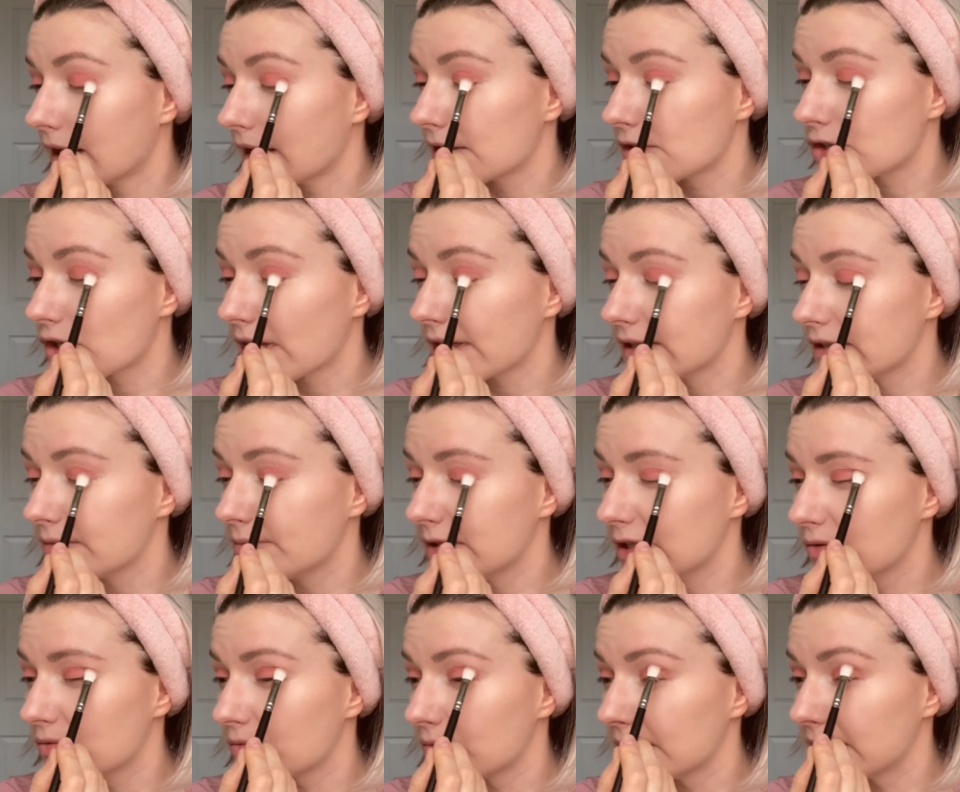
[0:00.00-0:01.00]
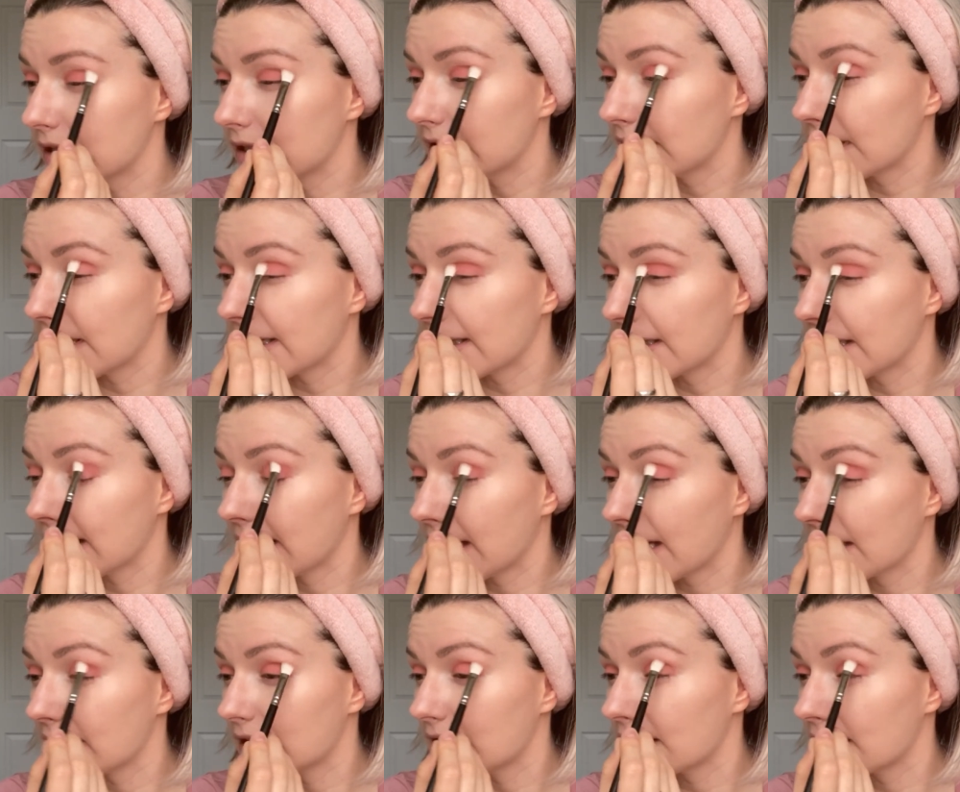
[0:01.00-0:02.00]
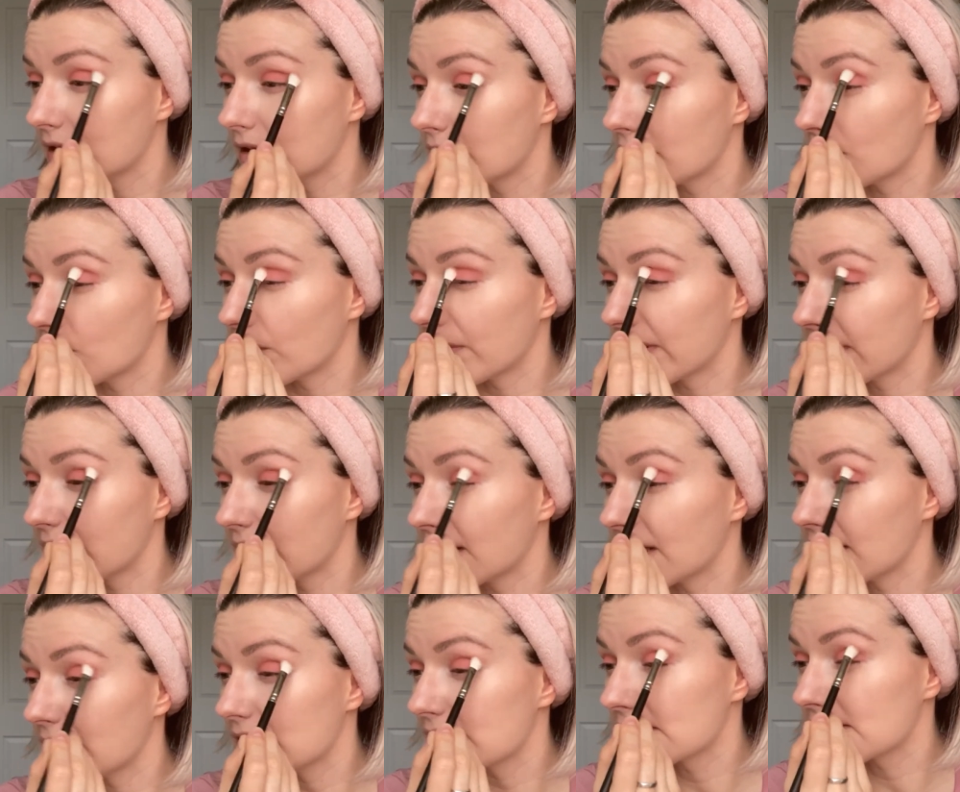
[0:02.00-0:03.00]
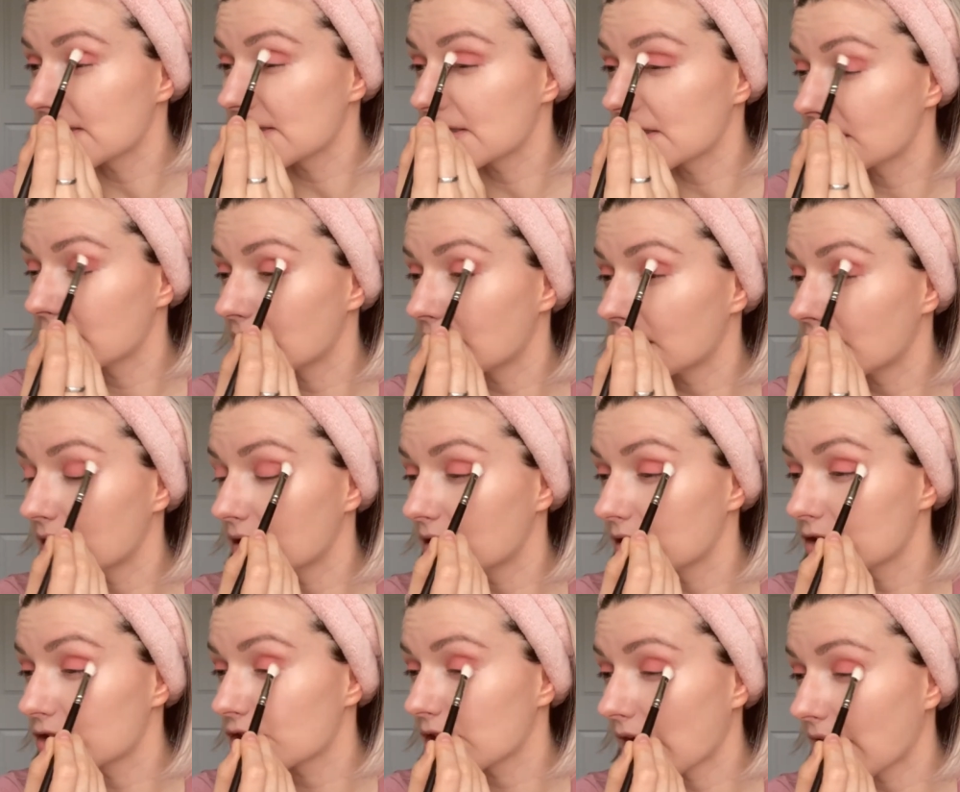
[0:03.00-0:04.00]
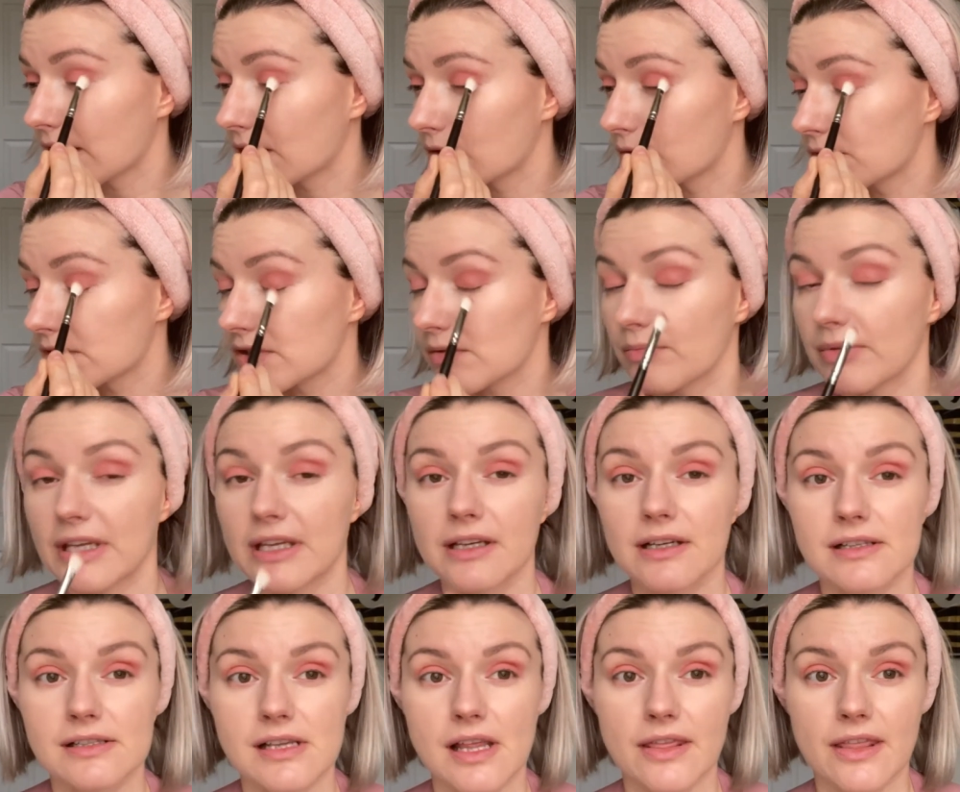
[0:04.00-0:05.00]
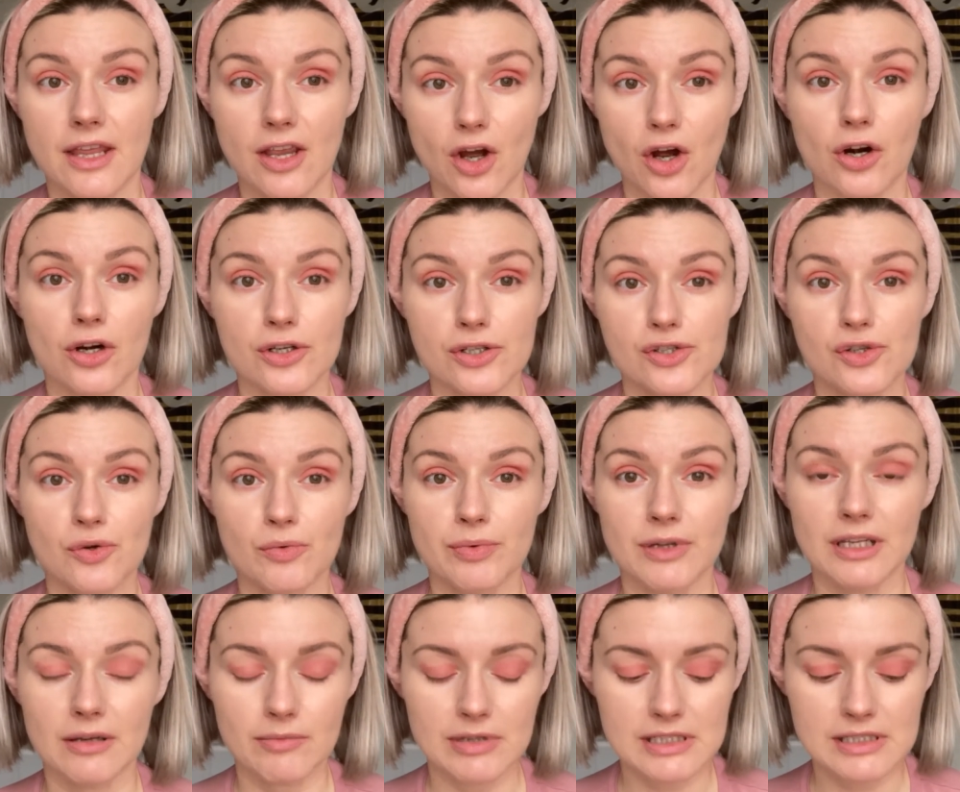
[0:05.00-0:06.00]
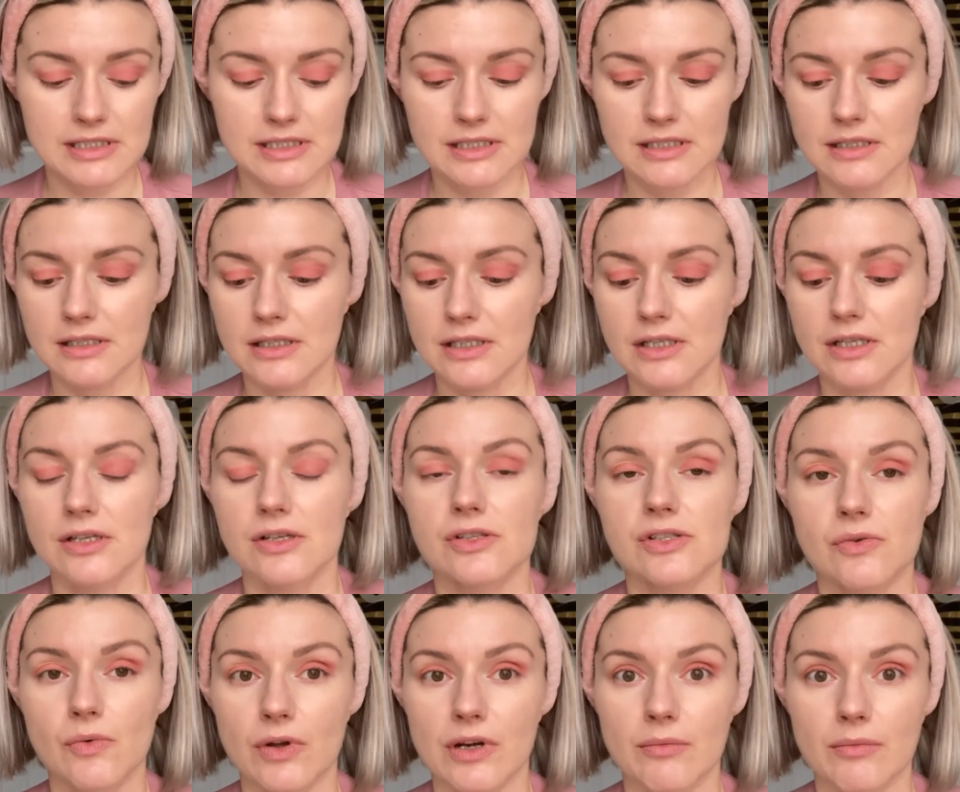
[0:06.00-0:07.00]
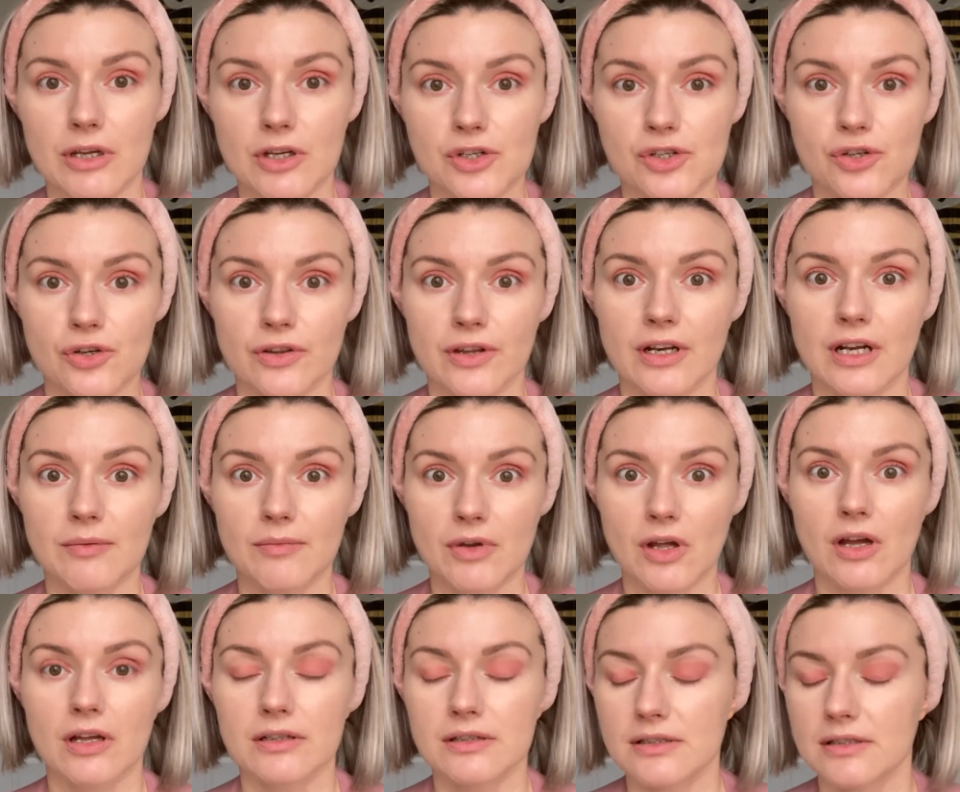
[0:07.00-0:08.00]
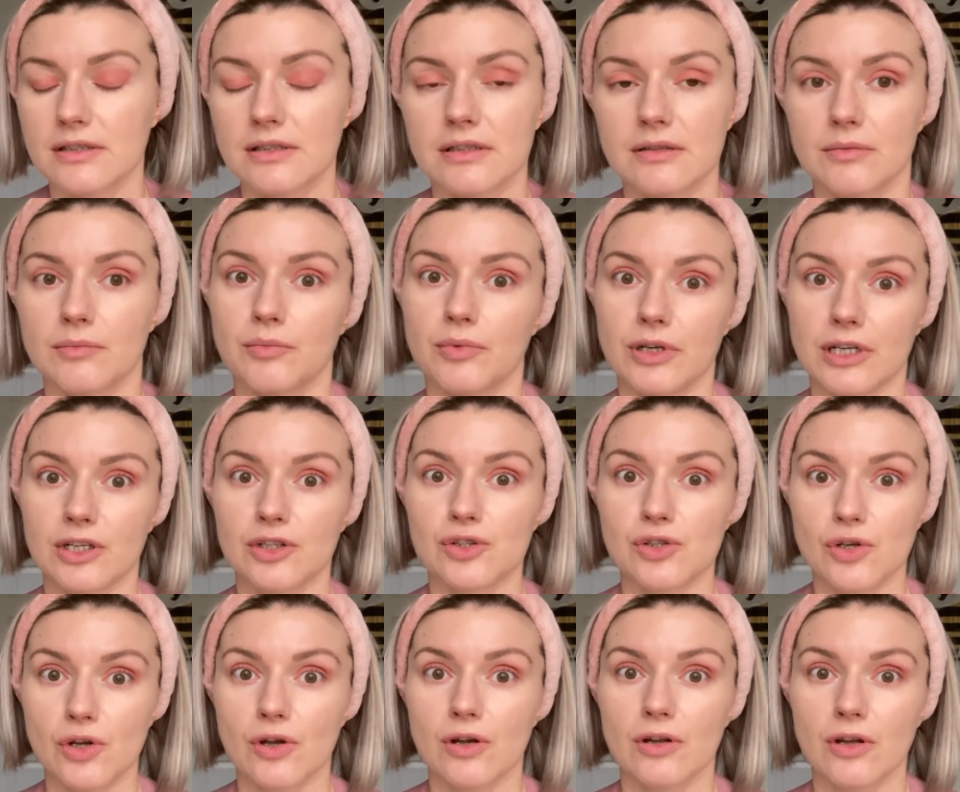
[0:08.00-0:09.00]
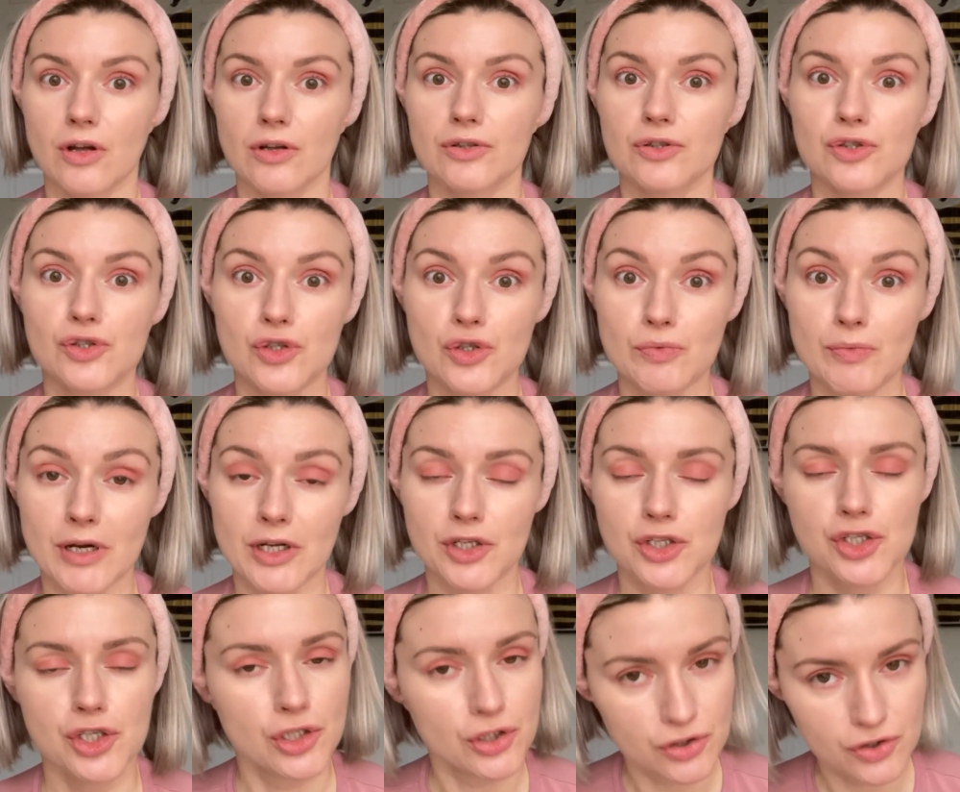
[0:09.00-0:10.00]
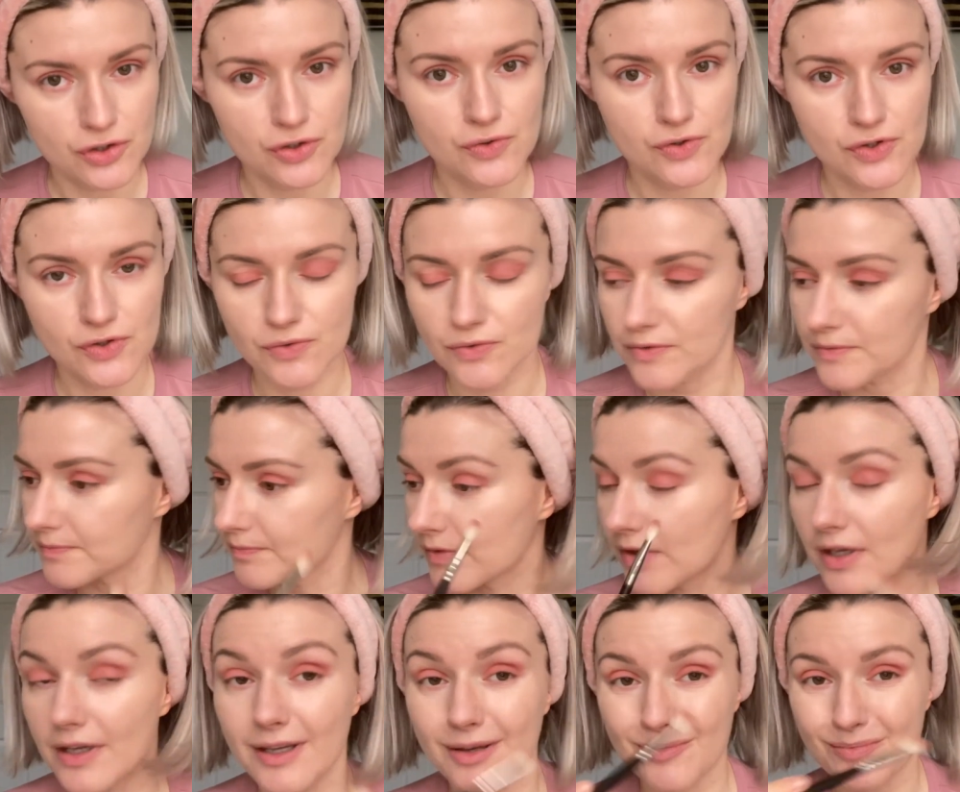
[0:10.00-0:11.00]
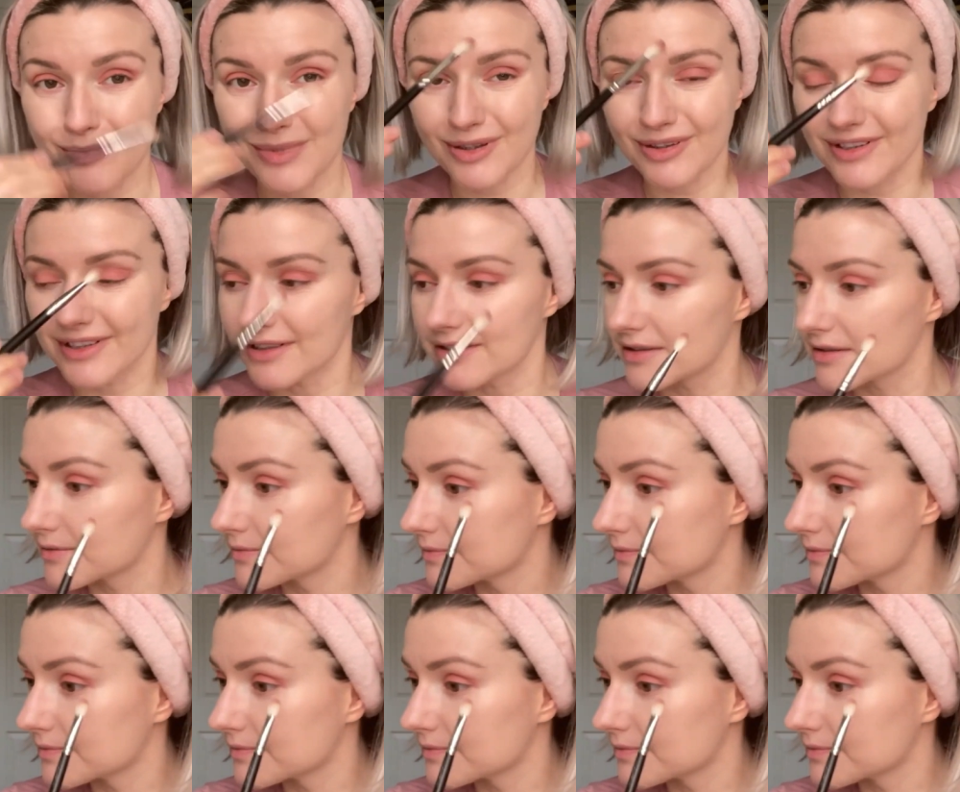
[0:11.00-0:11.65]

I tried to be really light-handed with these shadows because they are so pigmented. So I want to make sure that I'm not putting on too much too soon. I can build it.